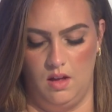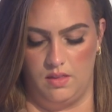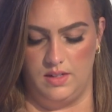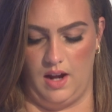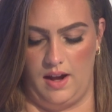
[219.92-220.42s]

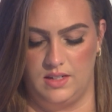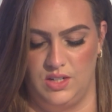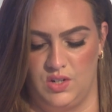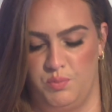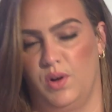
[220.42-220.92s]
The
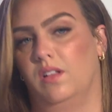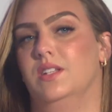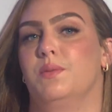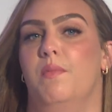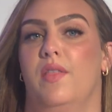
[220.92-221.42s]
Diocese of
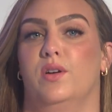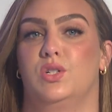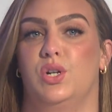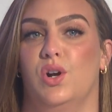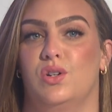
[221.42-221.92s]
Brooklyn's Mother
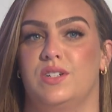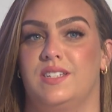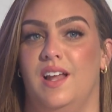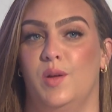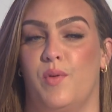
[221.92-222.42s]
Church
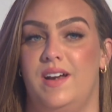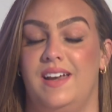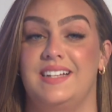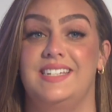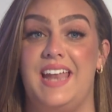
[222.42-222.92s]

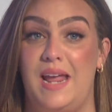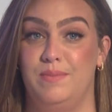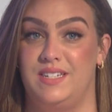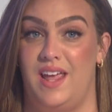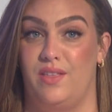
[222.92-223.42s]
celebrated its
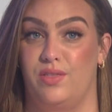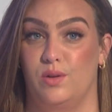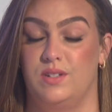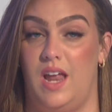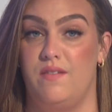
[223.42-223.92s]
namesake
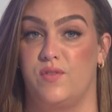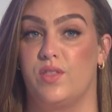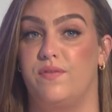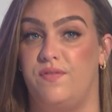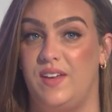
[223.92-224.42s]
Thursday for
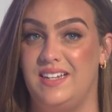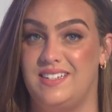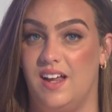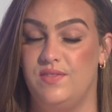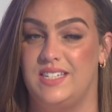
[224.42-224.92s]
the
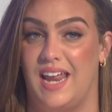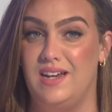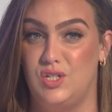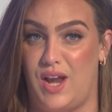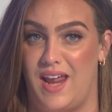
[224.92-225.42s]
Feast of
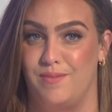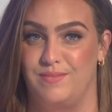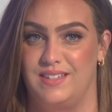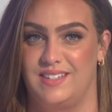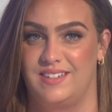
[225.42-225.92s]
St. James.